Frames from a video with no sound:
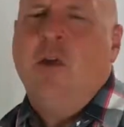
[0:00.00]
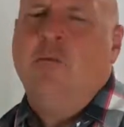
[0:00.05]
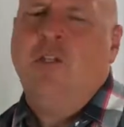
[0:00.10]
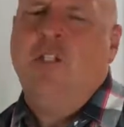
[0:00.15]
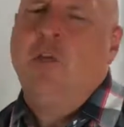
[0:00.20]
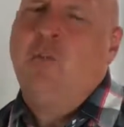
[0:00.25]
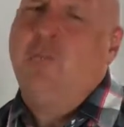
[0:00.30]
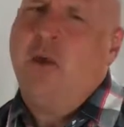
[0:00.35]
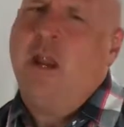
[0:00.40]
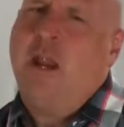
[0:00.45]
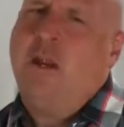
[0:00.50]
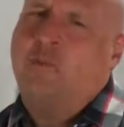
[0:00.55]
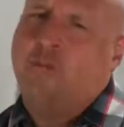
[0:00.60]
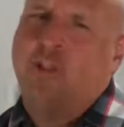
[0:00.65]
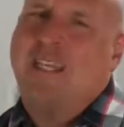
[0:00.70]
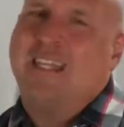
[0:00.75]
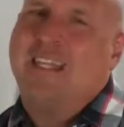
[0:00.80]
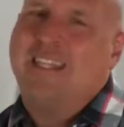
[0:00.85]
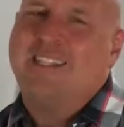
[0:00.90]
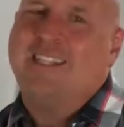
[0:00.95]
Would you
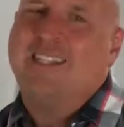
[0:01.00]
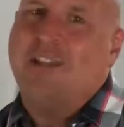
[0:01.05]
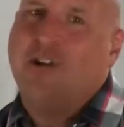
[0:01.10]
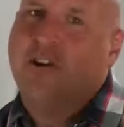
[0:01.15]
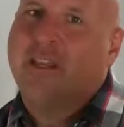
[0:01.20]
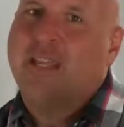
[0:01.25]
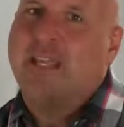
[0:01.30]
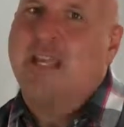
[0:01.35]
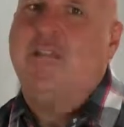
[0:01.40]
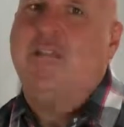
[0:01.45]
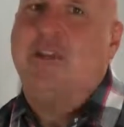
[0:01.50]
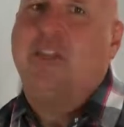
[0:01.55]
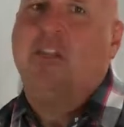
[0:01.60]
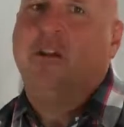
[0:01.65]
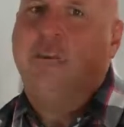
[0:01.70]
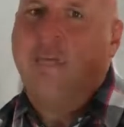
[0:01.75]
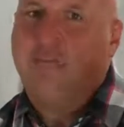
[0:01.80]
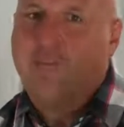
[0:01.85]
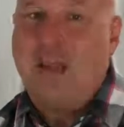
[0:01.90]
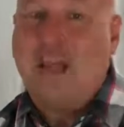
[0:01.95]
prayerfully consider giving
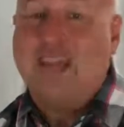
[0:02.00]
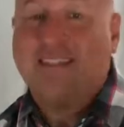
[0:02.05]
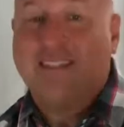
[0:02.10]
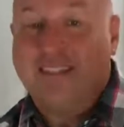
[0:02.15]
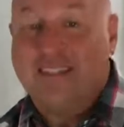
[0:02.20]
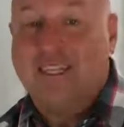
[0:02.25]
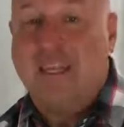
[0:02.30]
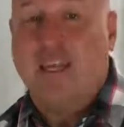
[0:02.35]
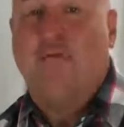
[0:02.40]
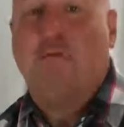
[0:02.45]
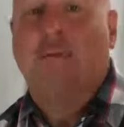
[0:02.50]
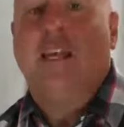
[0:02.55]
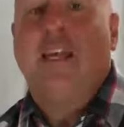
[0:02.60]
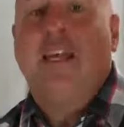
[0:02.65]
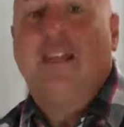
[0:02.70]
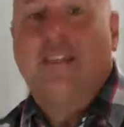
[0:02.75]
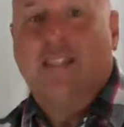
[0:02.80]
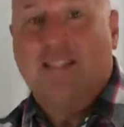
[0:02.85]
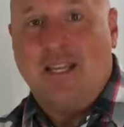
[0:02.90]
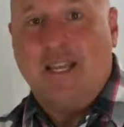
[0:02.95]
your best gift
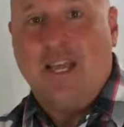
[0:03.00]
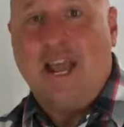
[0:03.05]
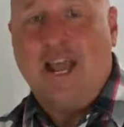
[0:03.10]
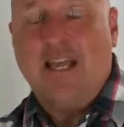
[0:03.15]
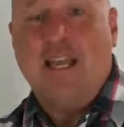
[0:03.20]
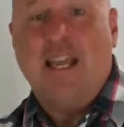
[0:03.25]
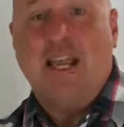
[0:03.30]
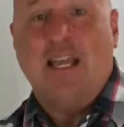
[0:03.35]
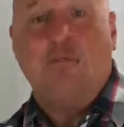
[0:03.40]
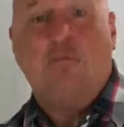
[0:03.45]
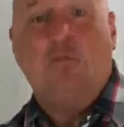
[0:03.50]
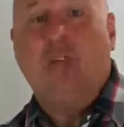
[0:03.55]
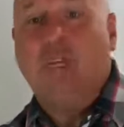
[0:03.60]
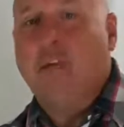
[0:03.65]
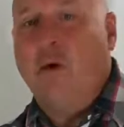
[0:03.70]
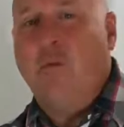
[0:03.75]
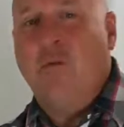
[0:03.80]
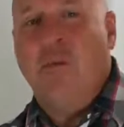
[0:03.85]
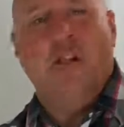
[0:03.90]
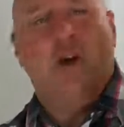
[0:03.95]
tonight as we
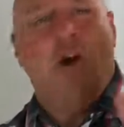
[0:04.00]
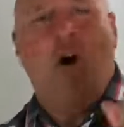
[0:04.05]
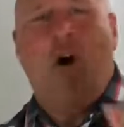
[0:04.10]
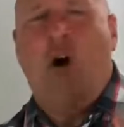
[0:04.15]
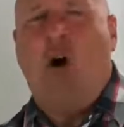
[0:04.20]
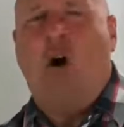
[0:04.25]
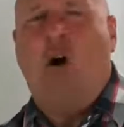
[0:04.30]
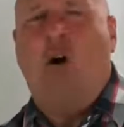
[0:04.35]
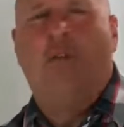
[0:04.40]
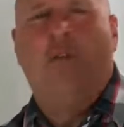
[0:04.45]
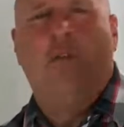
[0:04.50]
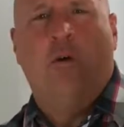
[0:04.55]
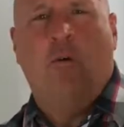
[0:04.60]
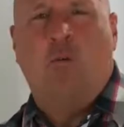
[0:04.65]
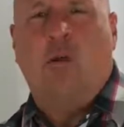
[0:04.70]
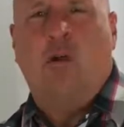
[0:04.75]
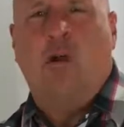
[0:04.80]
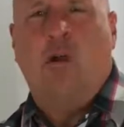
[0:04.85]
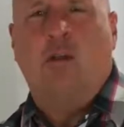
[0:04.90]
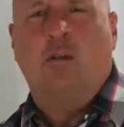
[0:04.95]
go into all the
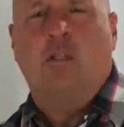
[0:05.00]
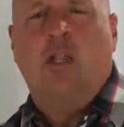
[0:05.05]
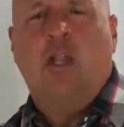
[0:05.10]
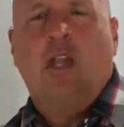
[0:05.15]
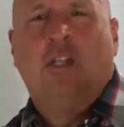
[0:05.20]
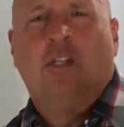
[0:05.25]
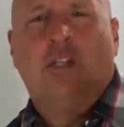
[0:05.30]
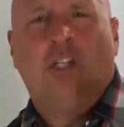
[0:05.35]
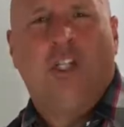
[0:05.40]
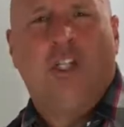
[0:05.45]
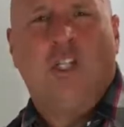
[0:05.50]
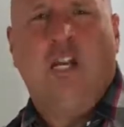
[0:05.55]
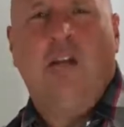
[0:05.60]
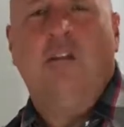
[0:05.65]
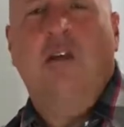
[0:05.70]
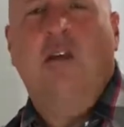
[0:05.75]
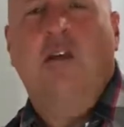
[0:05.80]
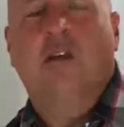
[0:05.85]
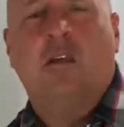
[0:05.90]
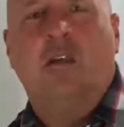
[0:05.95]
world to
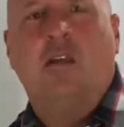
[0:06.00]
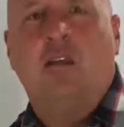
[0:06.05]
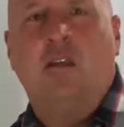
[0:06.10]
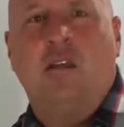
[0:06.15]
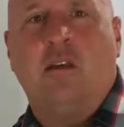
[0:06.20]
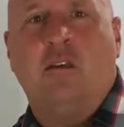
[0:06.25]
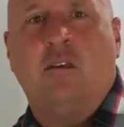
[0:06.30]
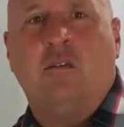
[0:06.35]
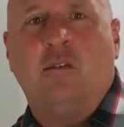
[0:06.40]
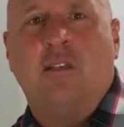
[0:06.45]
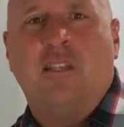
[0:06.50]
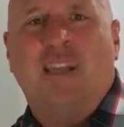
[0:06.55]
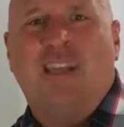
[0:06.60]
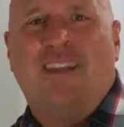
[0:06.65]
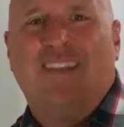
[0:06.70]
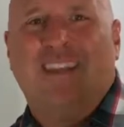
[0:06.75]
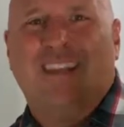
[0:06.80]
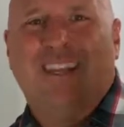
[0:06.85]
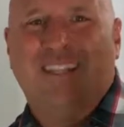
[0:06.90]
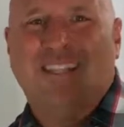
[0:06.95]
share the good news
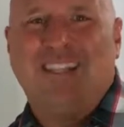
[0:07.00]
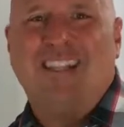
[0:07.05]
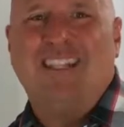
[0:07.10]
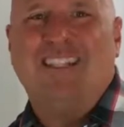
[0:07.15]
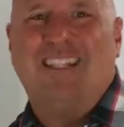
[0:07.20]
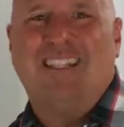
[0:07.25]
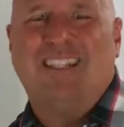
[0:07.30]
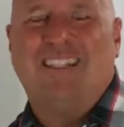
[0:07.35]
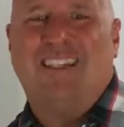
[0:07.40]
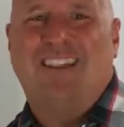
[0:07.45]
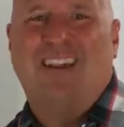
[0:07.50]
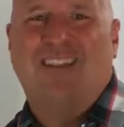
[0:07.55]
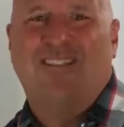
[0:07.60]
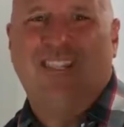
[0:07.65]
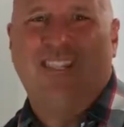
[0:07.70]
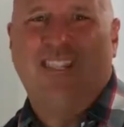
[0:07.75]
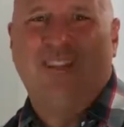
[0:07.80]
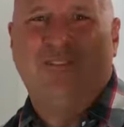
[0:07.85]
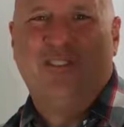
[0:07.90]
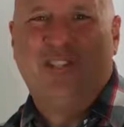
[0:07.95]
that Jesus
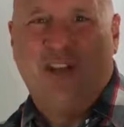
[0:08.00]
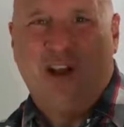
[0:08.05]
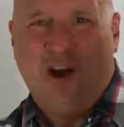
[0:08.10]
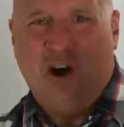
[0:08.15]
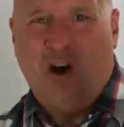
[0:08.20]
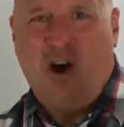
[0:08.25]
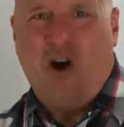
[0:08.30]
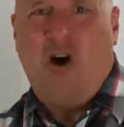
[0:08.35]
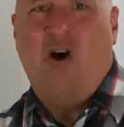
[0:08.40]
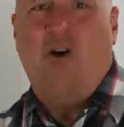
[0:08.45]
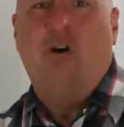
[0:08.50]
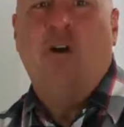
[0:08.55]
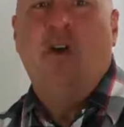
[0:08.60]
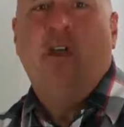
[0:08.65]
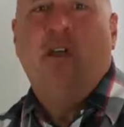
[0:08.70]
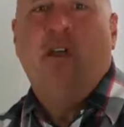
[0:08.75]
loves you to all